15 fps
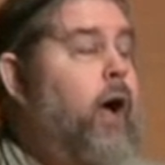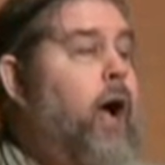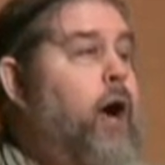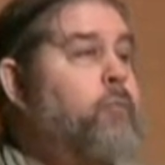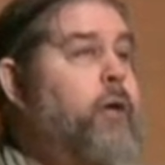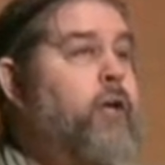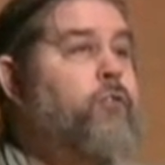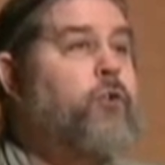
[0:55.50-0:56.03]

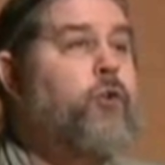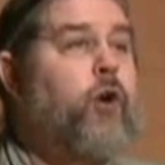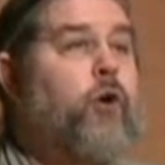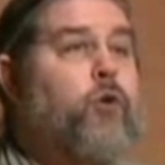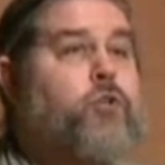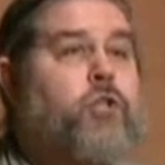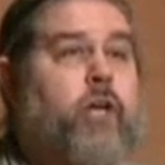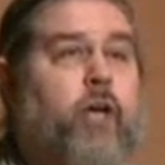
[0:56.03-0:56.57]
How many of you know
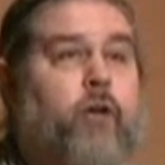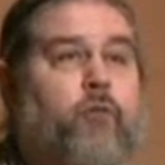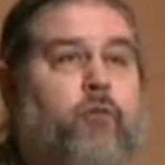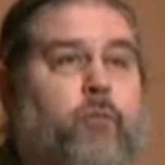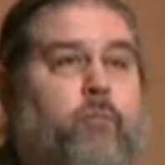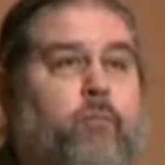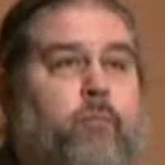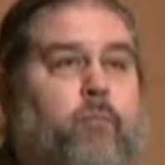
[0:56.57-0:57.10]
who she
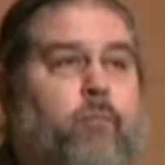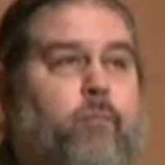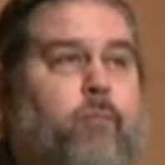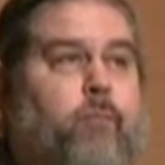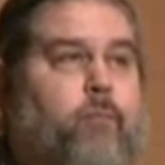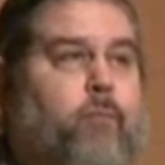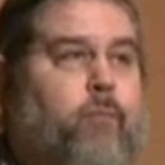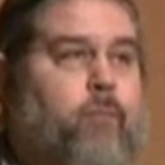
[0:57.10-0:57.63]
is?
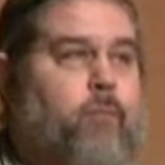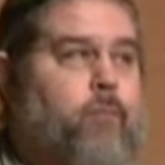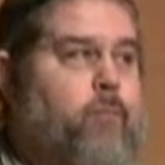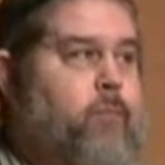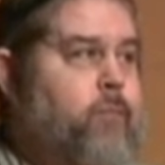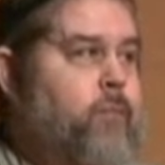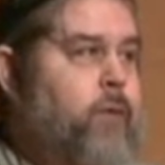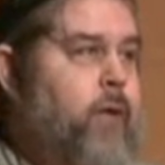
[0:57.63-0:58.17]

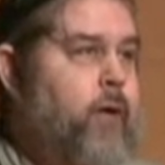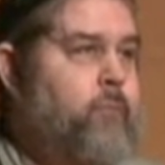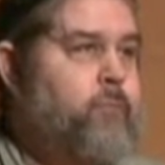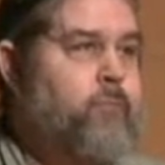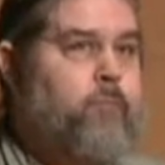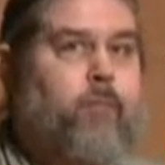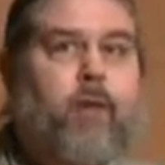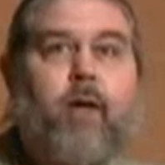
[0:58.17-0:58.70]
Okay,
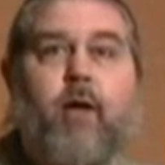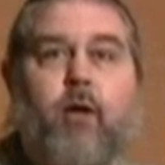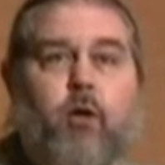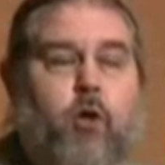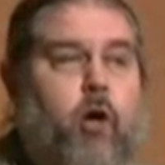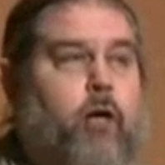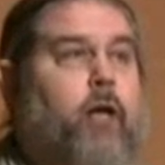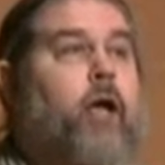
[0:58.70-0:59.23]

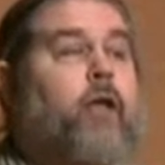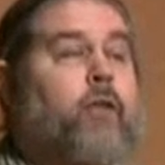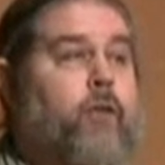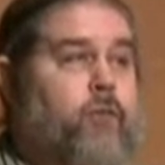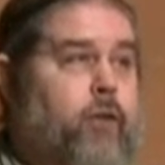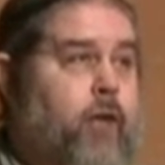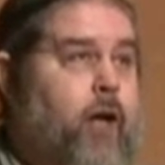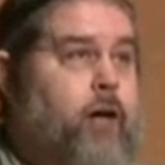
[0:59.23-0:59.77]
good,
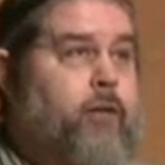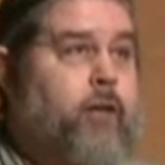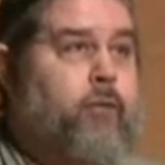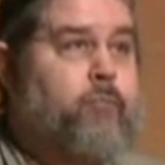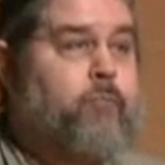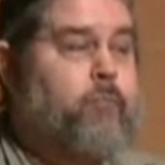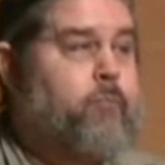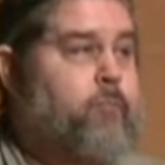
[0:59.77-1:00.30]
that's a lot of you.
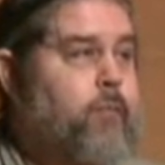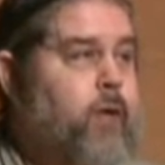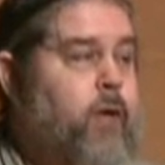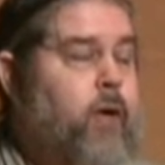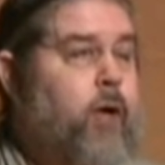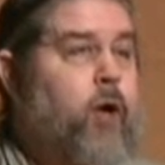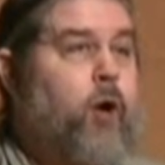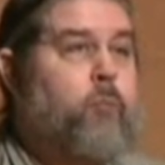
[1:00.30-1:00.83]

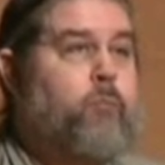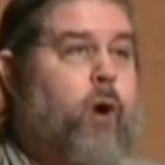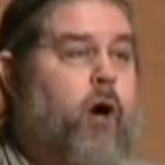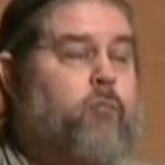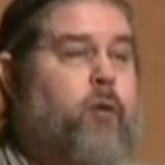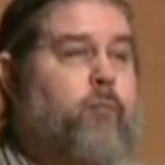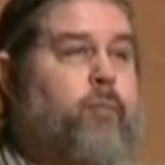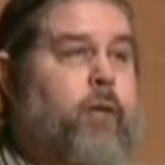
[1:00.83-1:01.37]

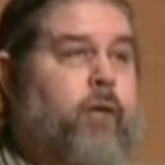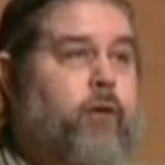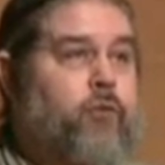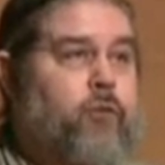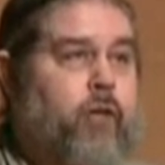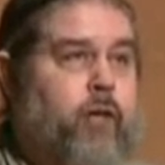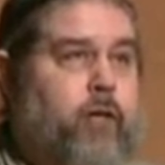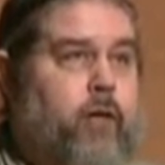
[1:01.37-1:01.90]
Barbara
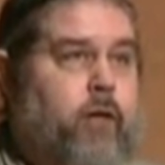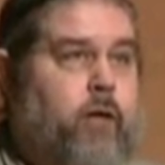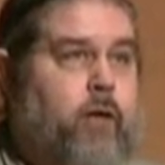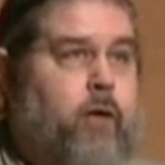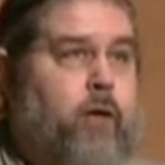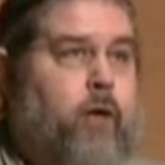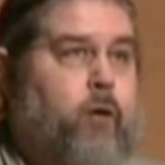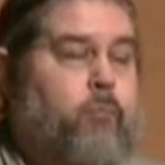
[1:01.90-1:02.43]
Billingsley
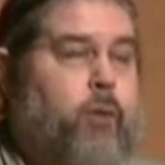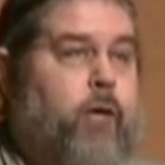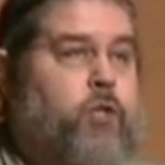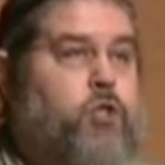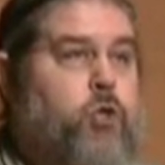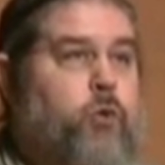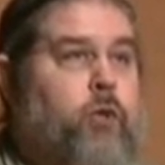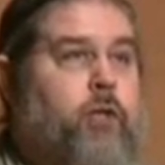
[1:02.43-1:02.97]

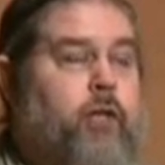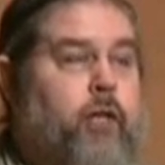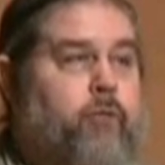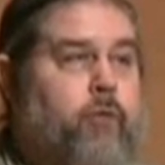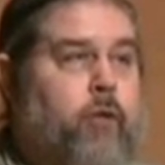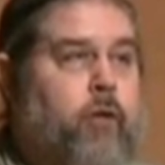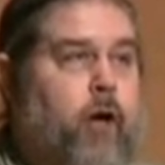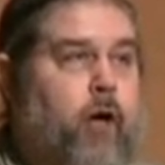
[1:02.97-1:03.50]
played June
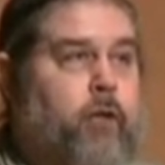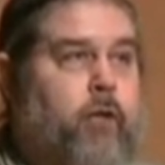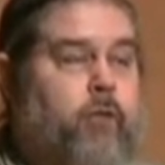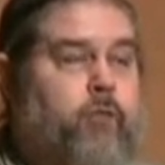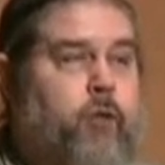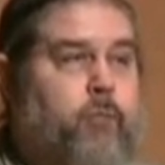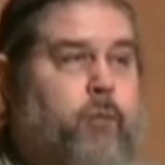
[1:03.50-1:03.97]
Cleaver on Leave